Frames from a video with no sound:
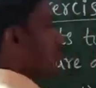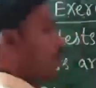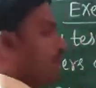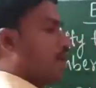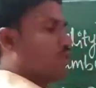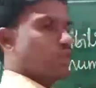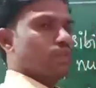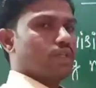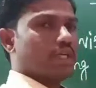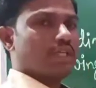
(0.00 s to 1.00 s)
we
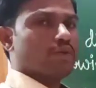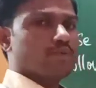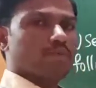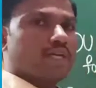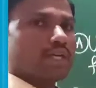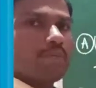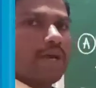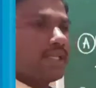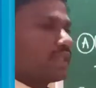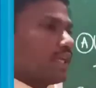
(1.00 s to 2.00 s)
have a divisibility
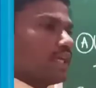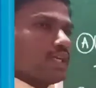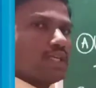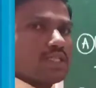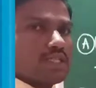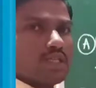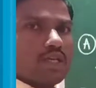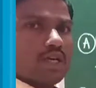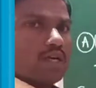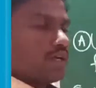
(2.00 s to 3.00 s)
by 3
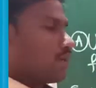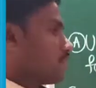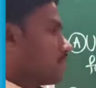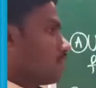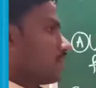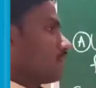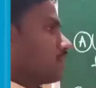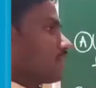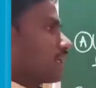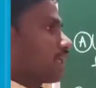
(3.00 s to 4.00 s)
is
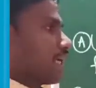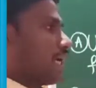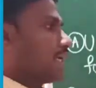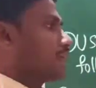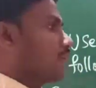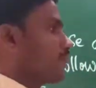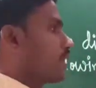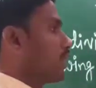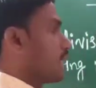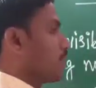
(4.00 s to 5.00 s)
correct
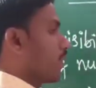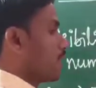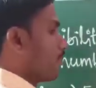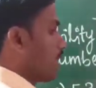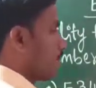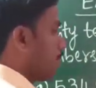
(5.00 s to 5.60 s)
in the given number.